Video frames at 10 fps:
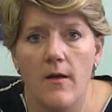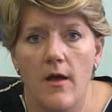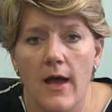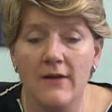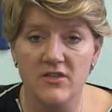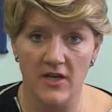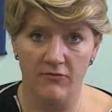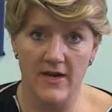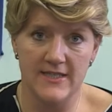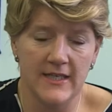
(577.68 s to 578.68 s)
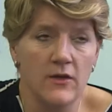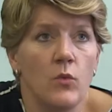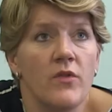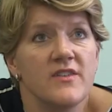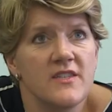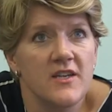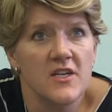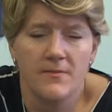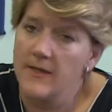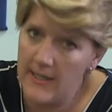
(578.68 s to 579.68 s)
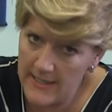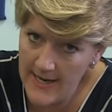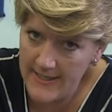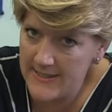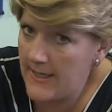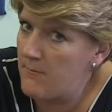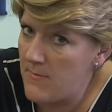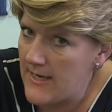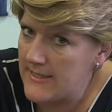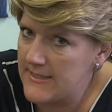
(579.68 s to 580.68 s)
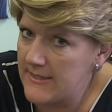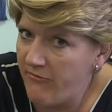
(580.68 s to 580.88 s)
Outside of racing, well, this is going to be an eclectic mix.